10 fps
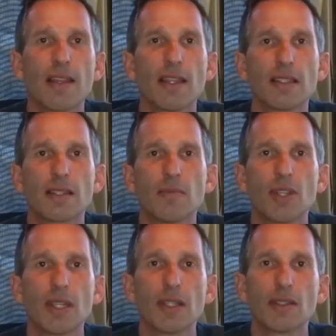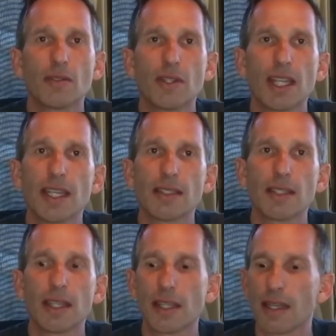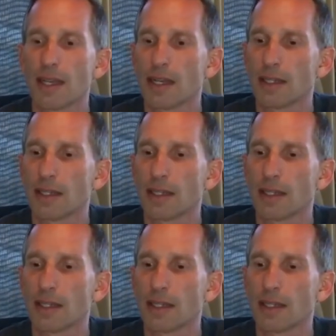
this can be easily